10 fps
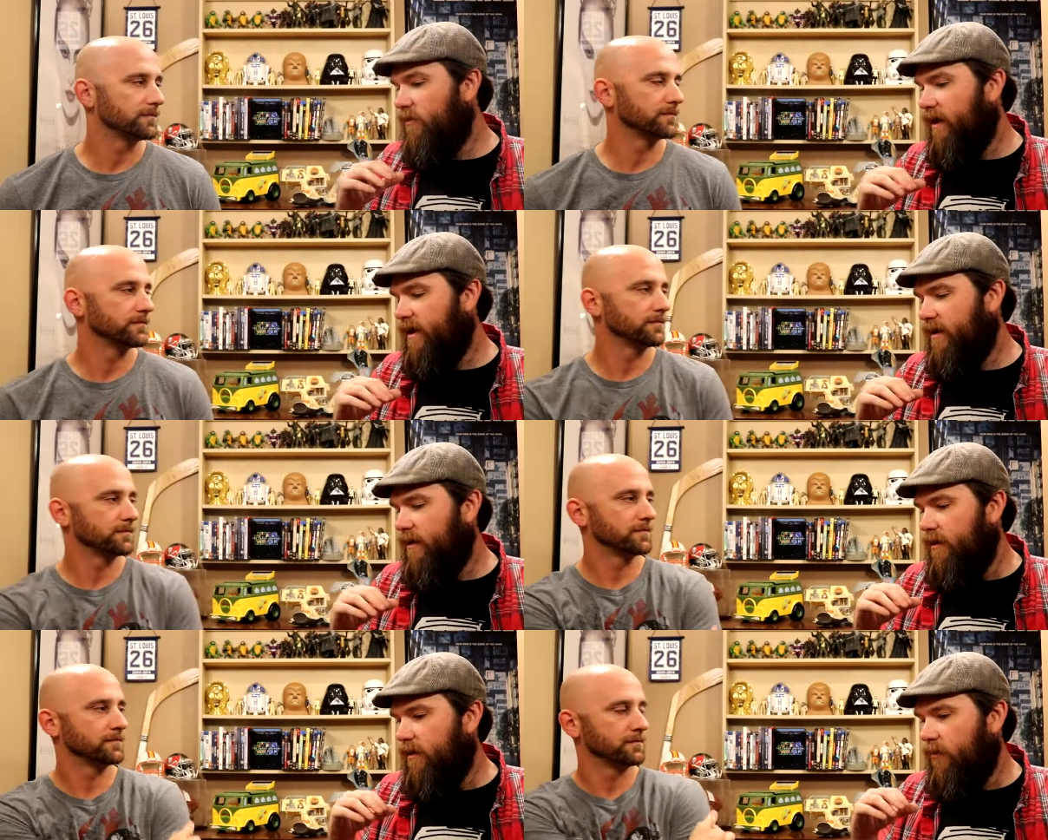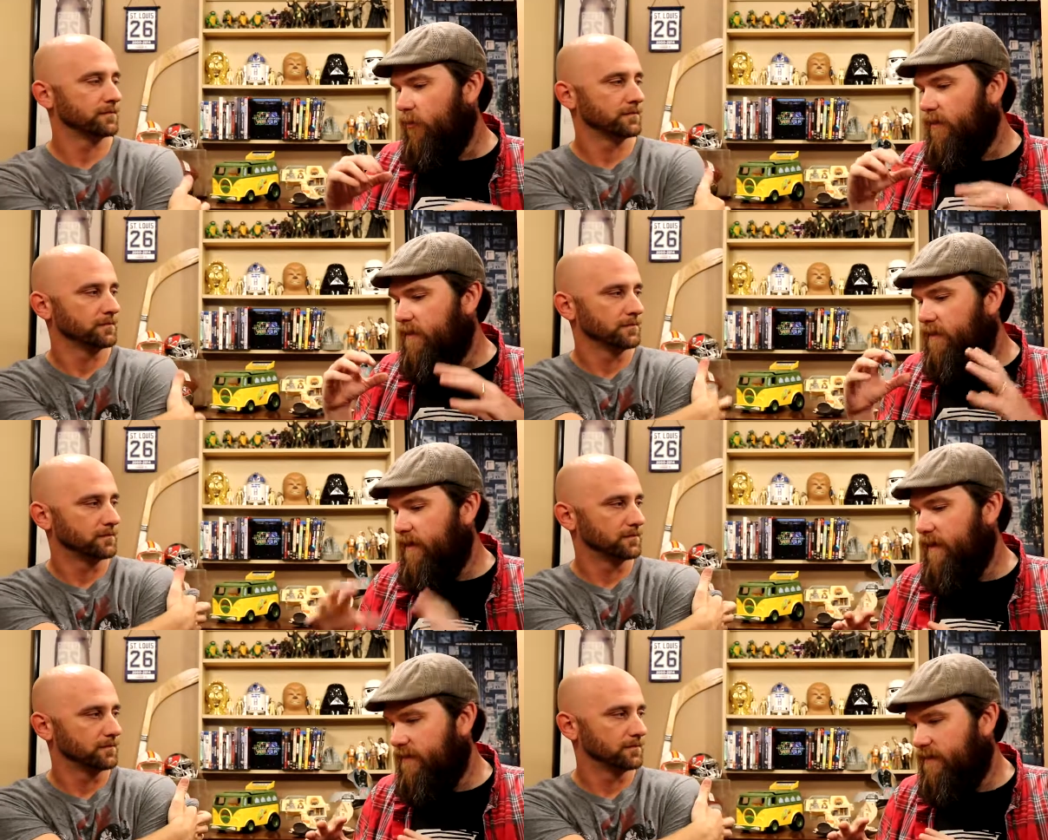Speaker 1: like with
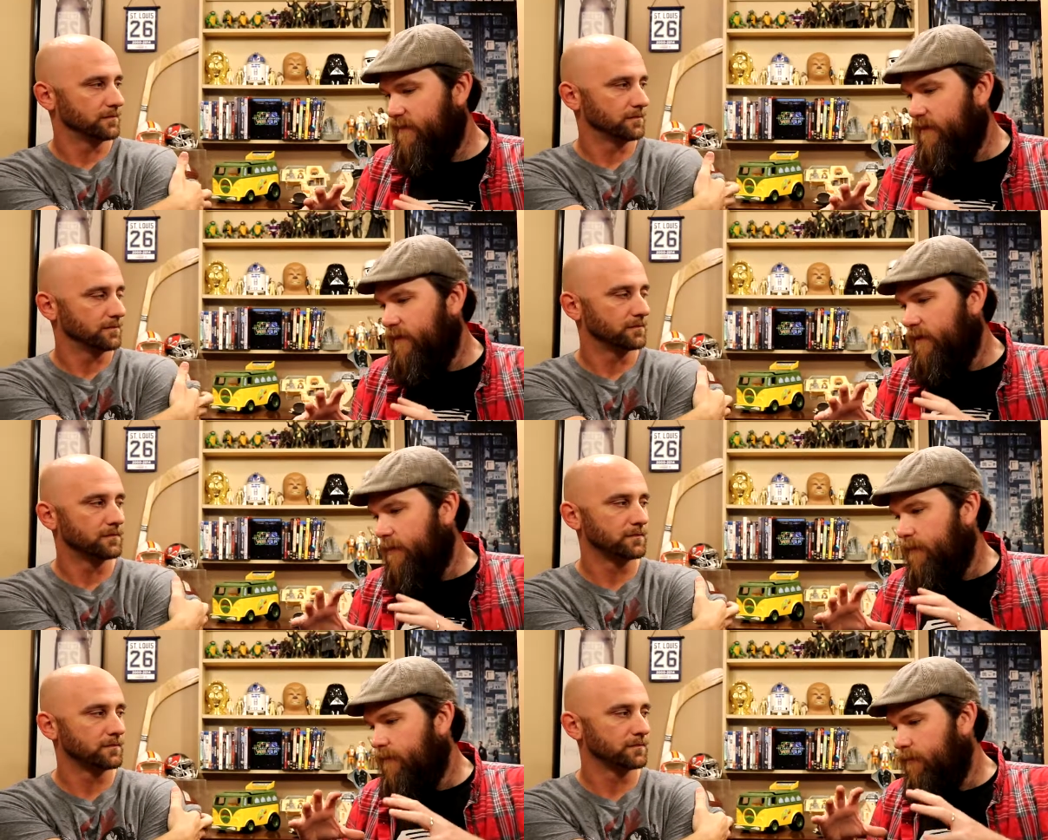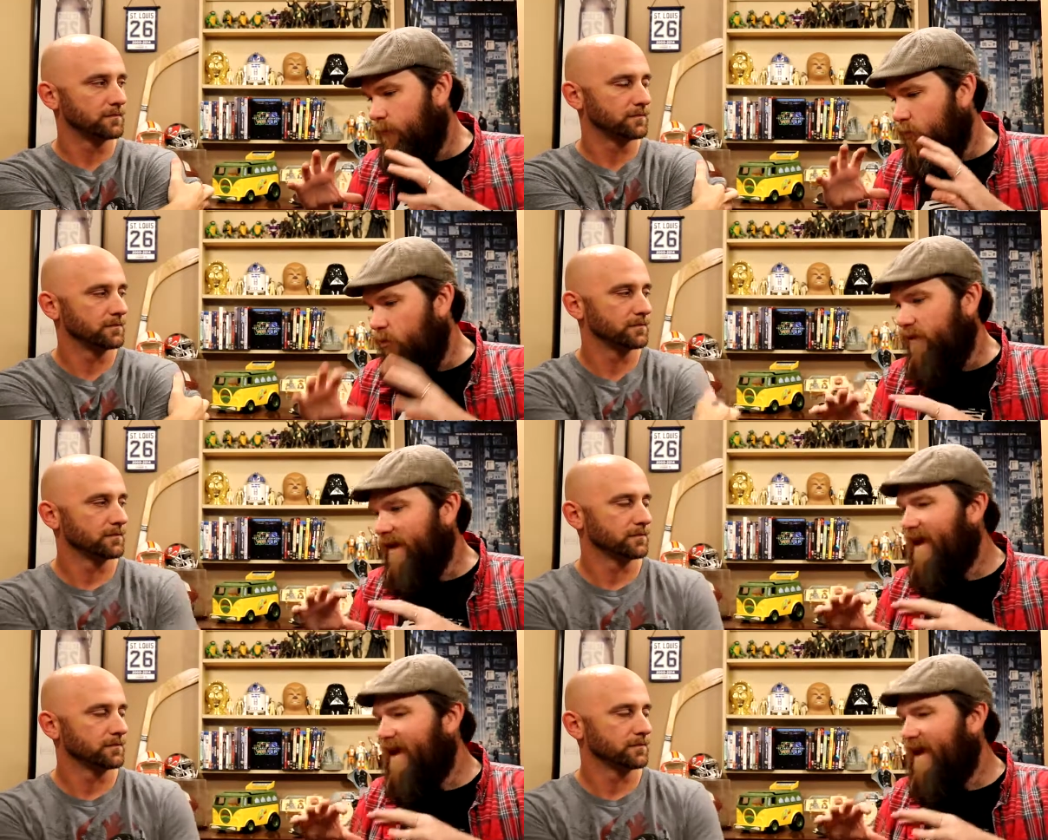this, movie.